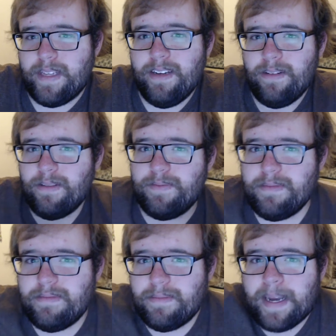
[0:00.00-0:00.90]

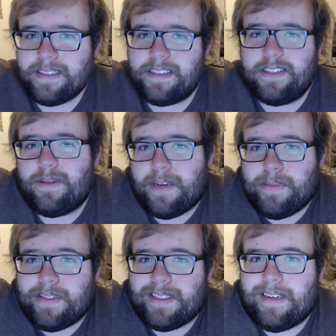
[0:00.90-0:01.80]
here packages don't
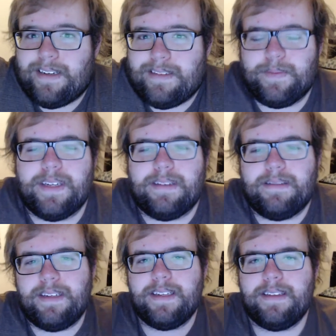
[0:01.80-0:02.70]
come on Sundays, but
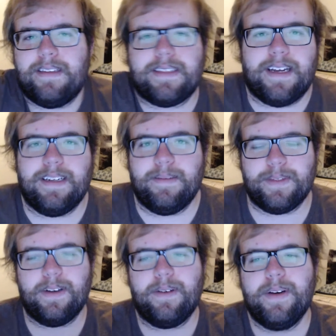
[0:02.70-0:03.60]
it did this time,
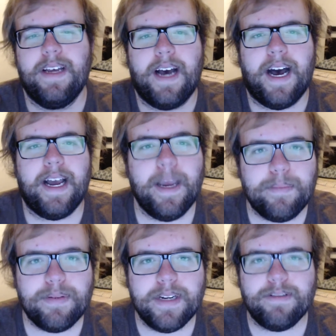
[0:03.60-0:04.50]
so I
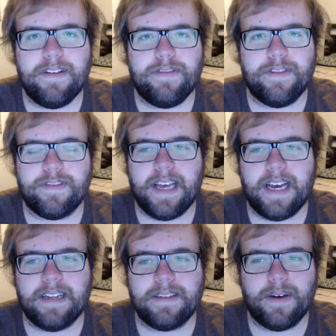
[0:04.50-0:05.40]
am pretty grateful for
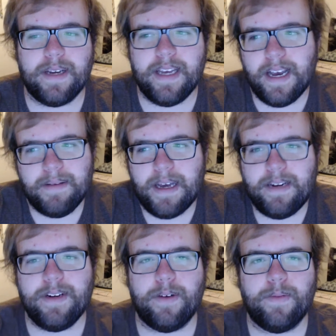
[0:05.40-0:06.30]
that. So yeah, I
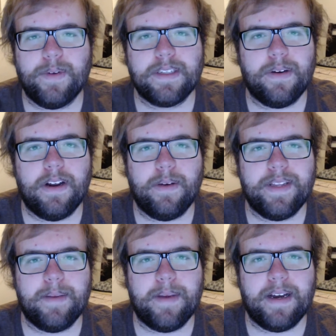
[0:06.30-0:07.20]
don't know what's going on
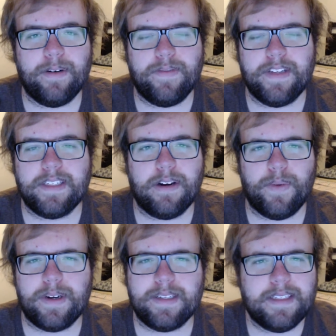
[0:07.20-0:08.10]
with them. I don't know if they
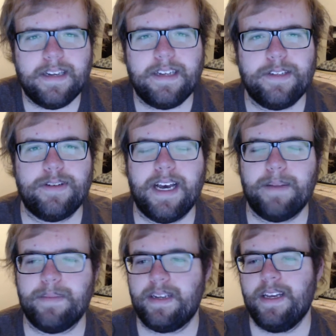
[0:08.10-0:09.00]
started working Sundays or
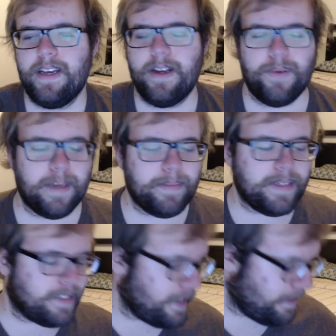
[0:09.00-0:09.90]
not, but with that being